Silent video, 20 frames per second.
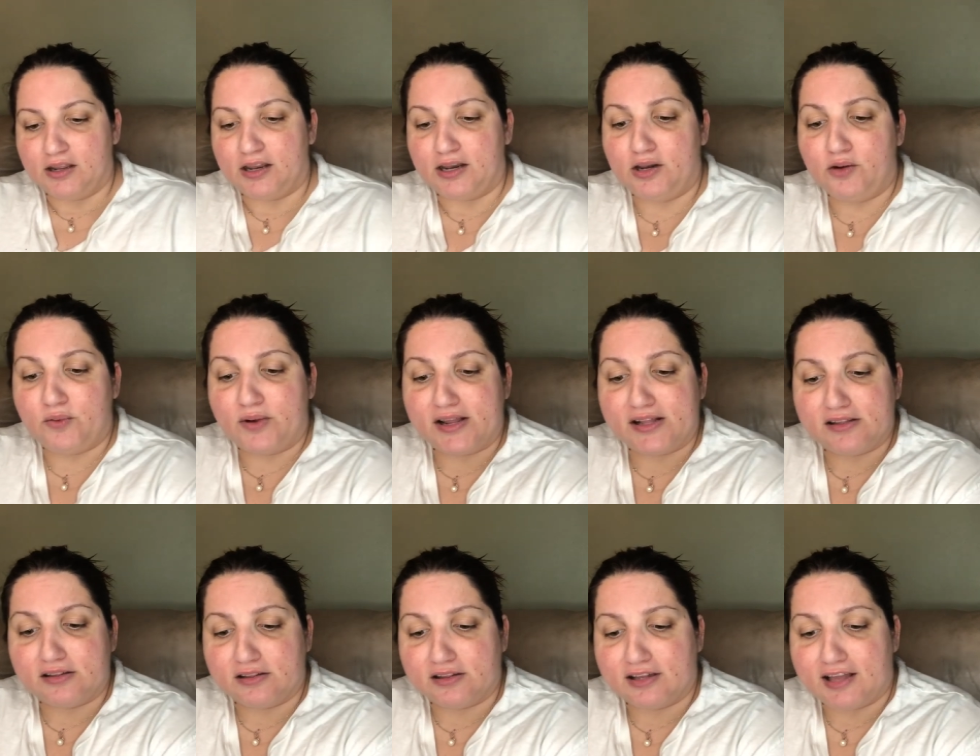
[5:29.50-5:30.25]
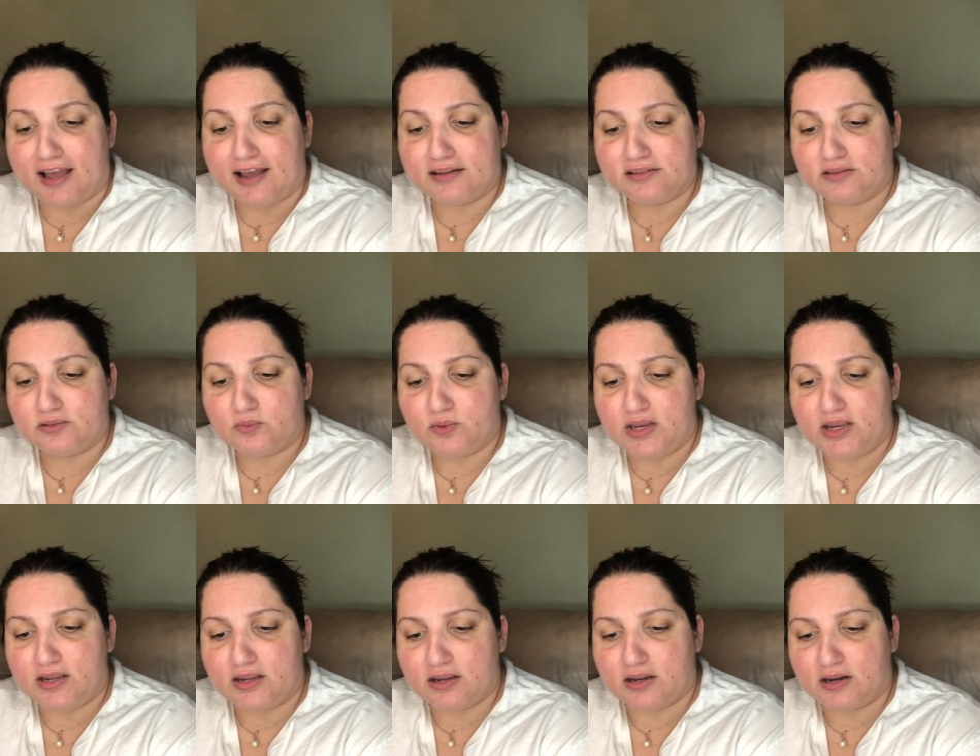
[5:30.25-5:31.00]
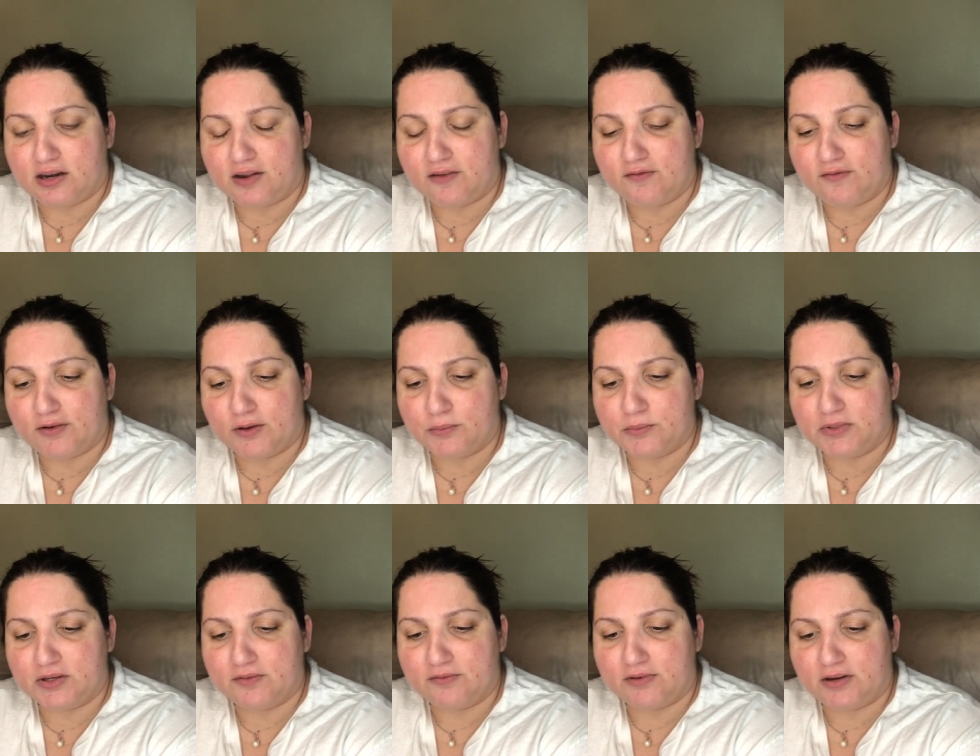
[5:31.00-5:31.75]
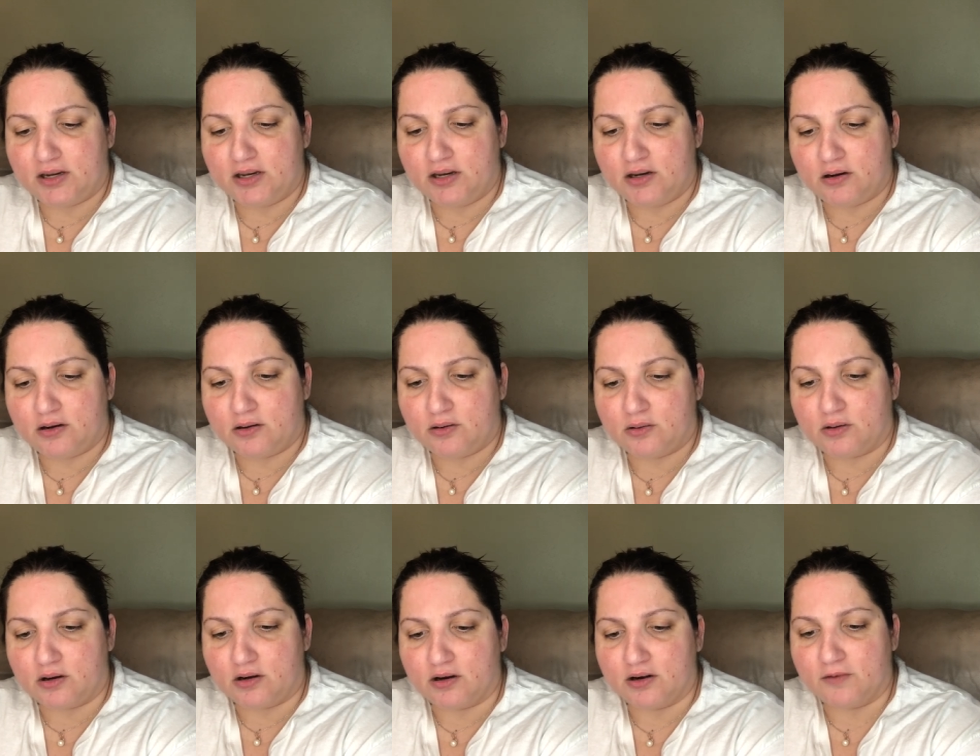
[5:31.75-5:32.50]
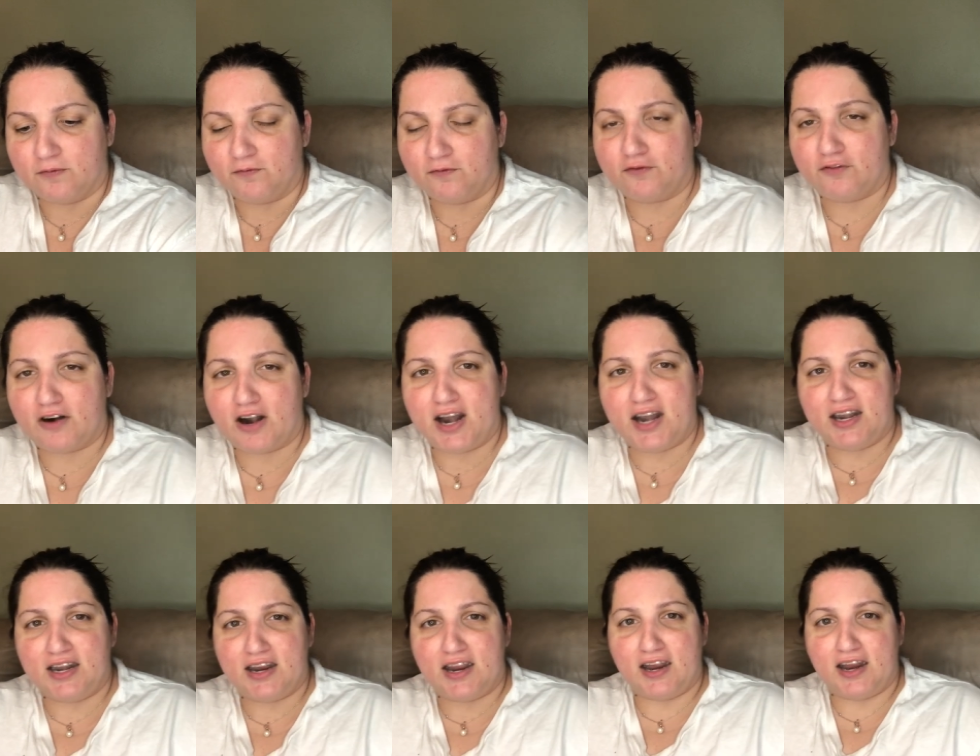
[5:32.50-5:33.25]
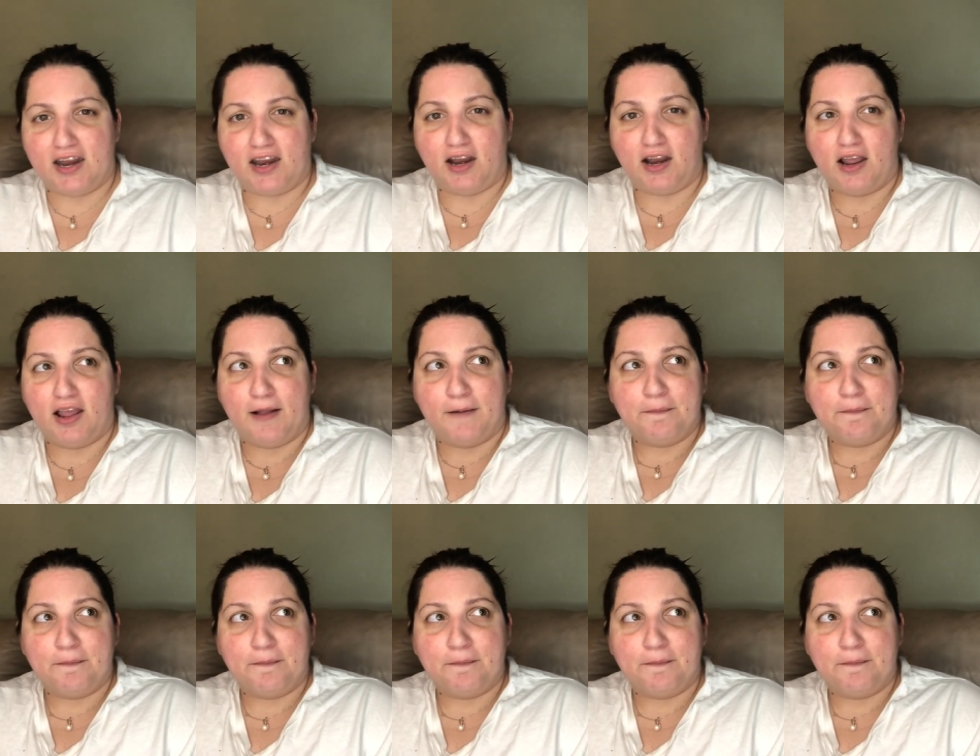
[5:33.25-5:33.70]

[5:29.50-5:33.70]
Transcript: anyway, last weekend I filmed a video on Friday